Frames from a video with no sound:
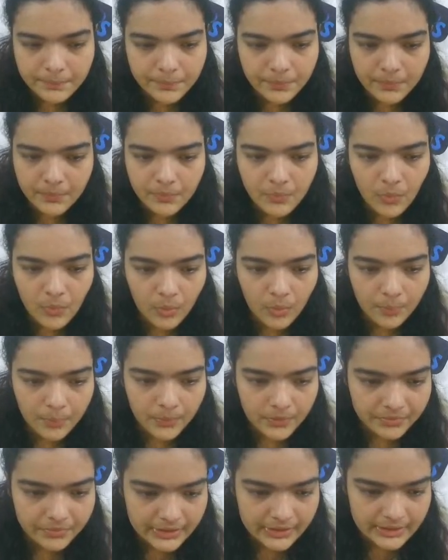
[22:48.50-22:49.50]
more
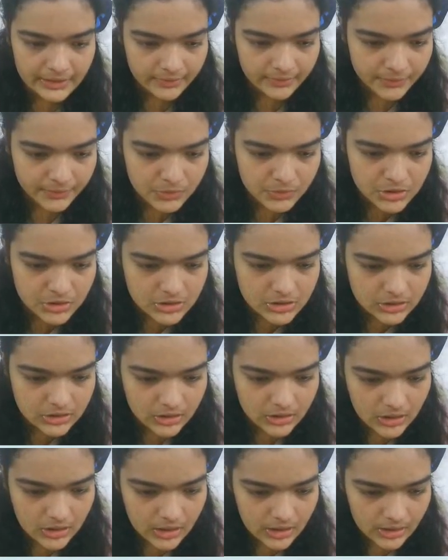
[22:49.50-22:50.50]
perfectly if you just
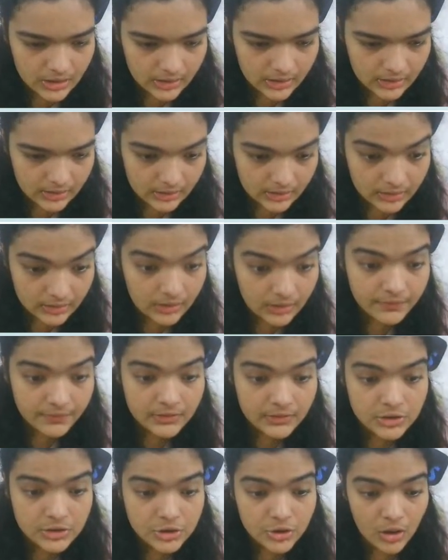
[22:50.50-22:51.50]
give
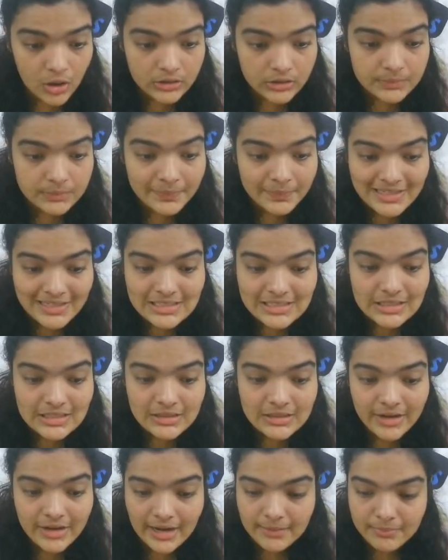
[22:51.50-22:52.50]
it the shot, place it in
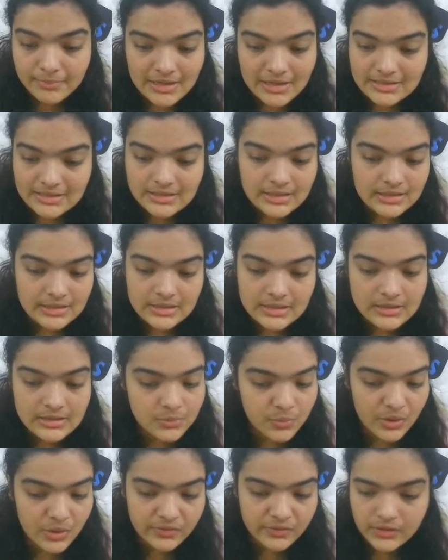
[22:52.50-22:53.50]
the right places.
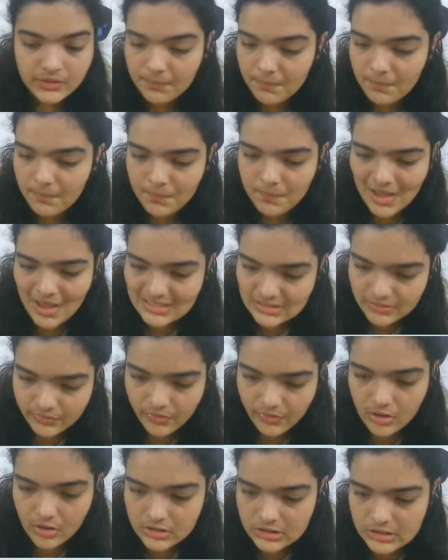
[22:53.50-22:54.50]
It's one of the best
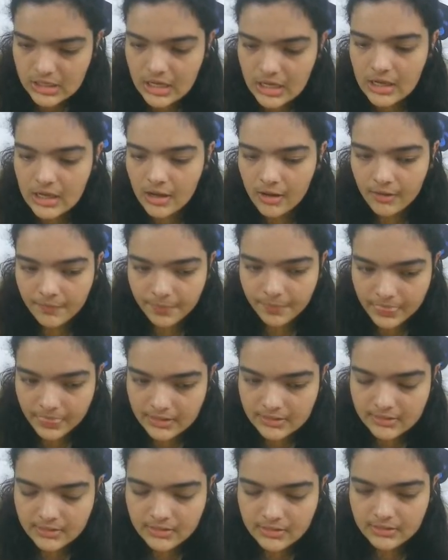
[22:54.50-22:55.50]
fonts
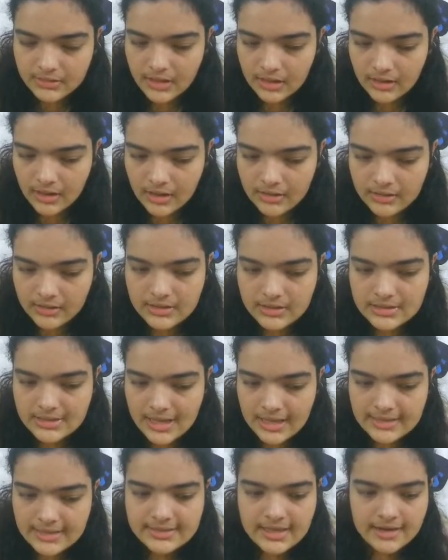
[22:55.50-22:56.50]
that are in the
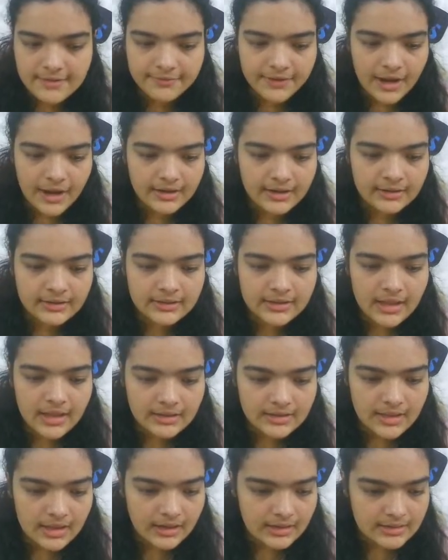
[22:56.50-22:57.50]
sans serif category
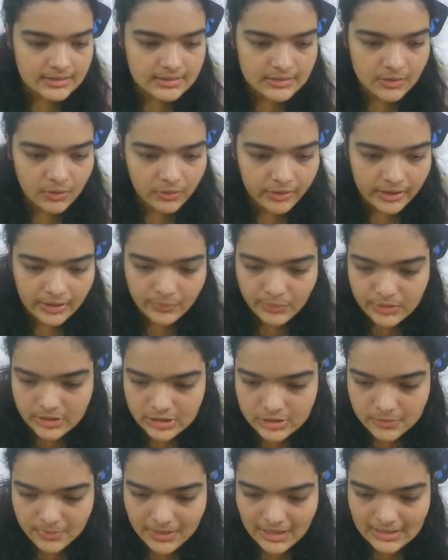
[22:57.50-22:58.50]
that there is. Alright, we'll
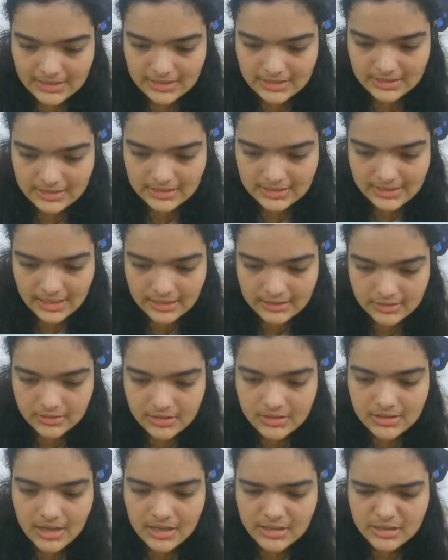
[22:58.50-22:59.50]
just place it in the center.
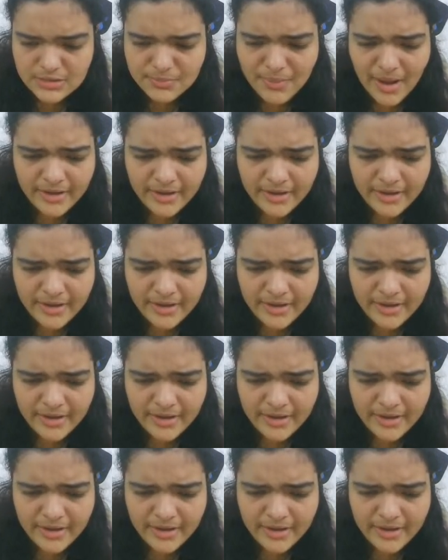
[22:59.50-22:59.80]
It doesn't matter